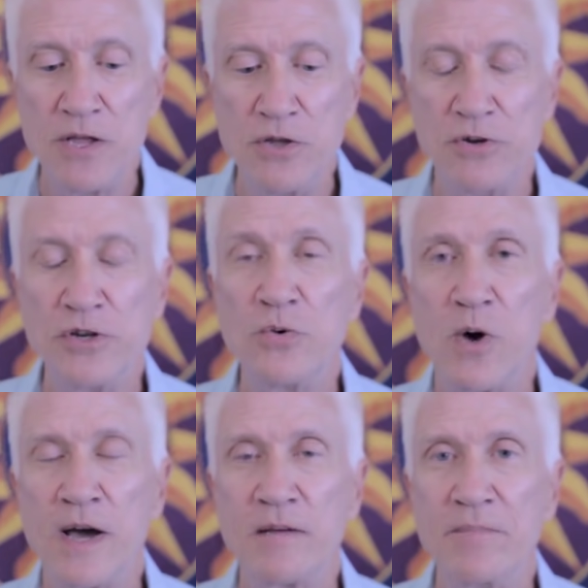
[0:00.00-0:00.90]
You do
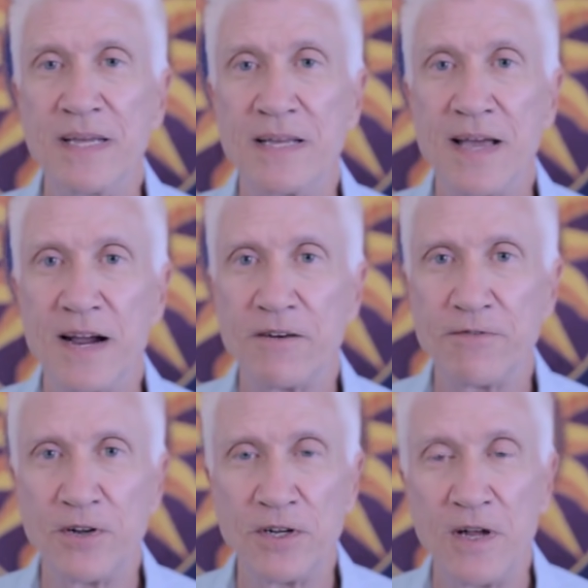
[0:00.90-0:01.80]
want to be
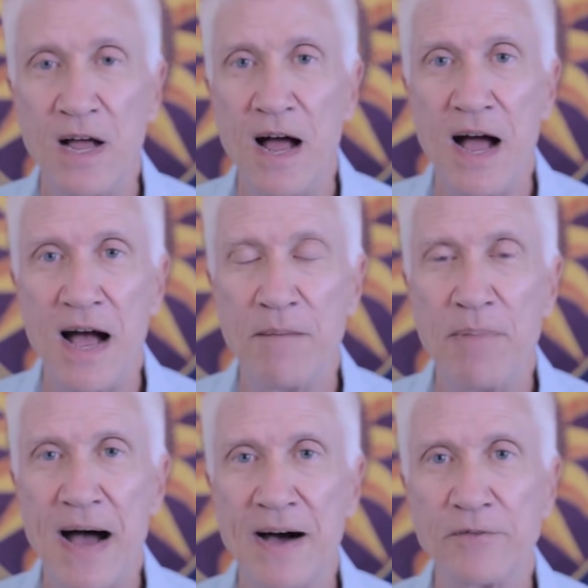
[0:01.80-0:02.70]
careful
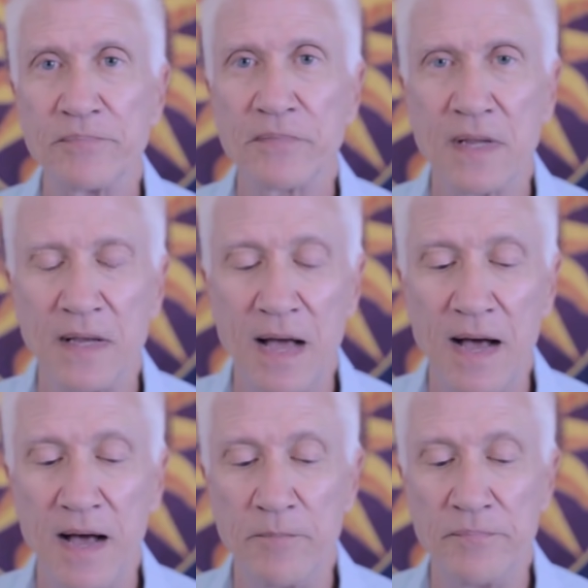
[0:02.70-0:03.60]
about
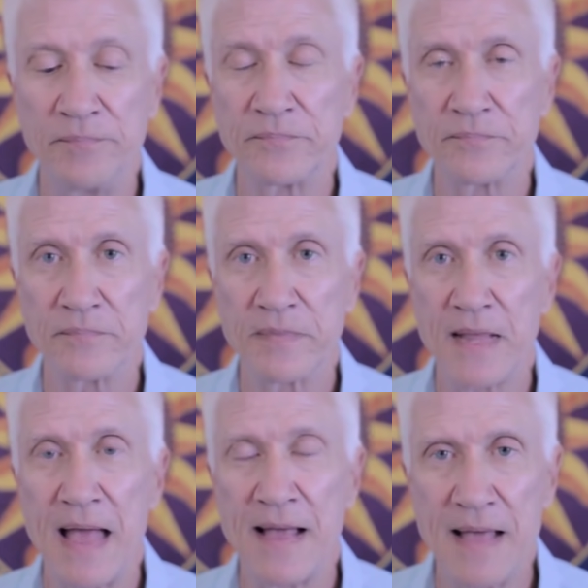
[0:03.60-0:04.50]

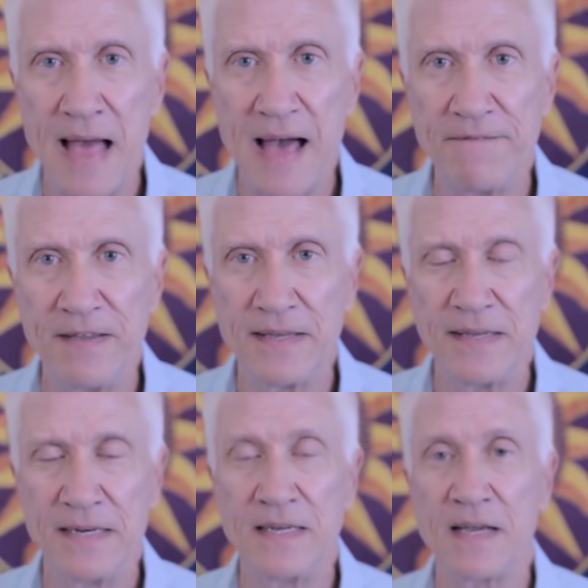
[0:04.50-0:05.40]
having
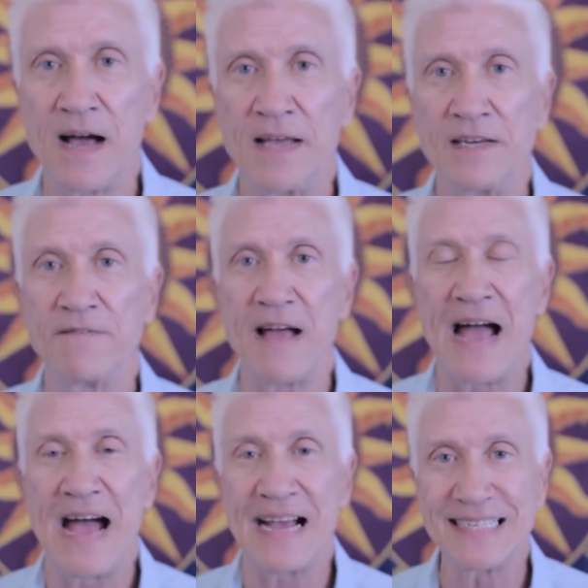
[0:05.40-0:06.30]
any kind of
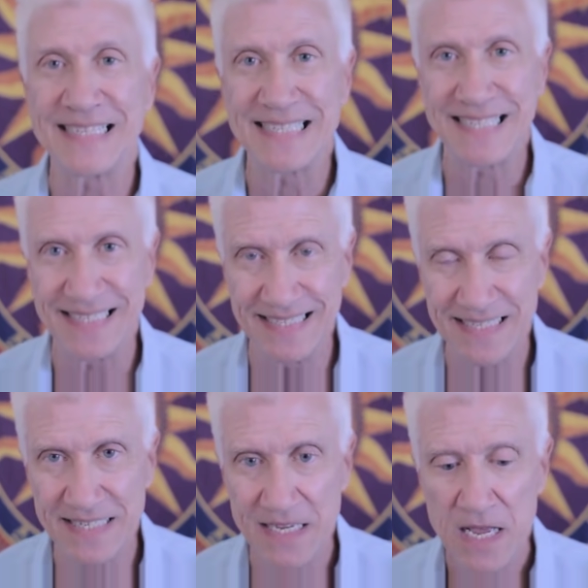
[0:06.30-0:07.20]

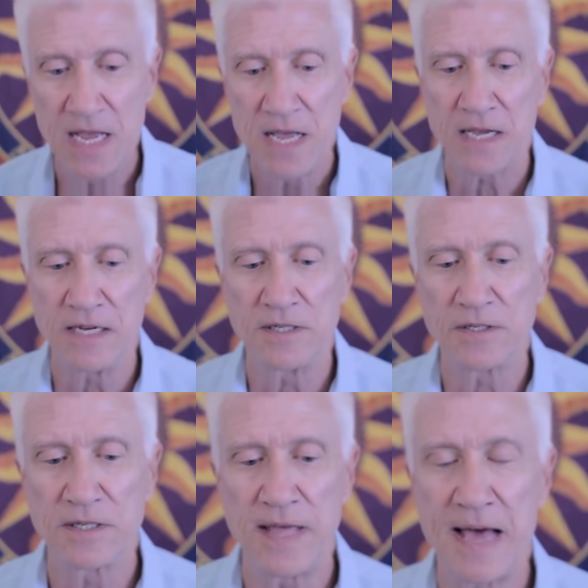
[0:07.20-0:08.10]
accidents,
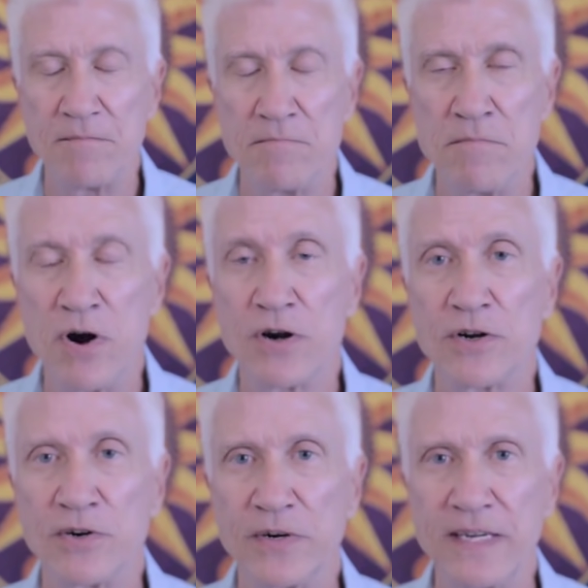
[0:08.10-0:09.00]
because that
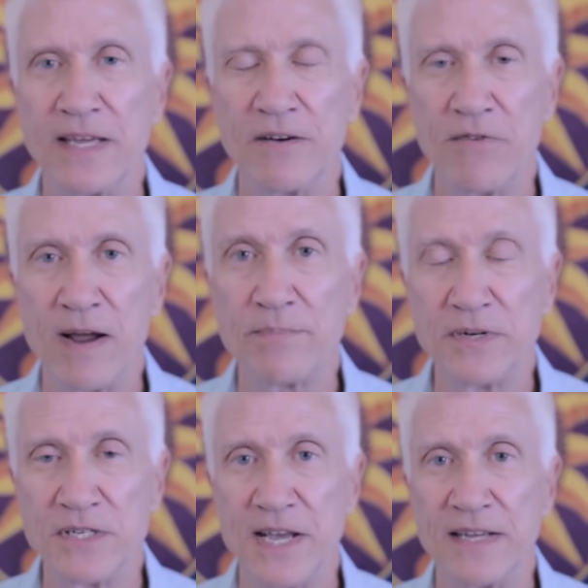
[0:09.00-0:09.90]
Mercury can
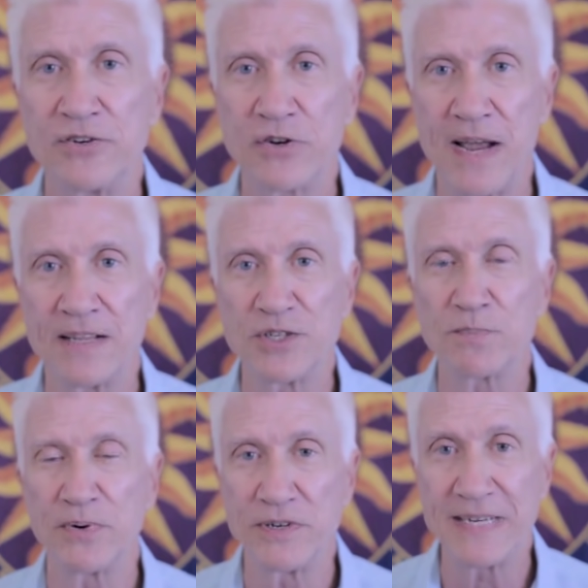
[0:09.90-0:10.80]
represent
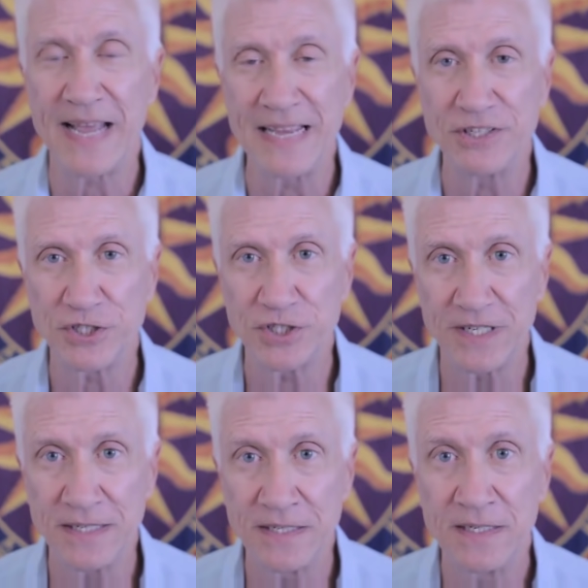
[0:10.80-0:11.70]

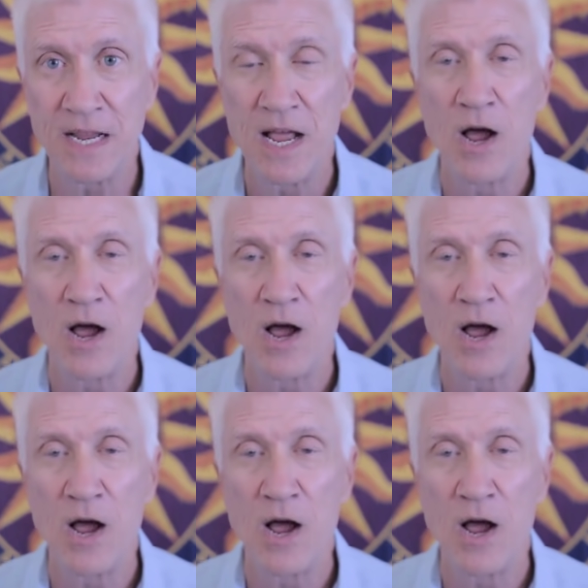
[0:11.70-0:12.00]
transportation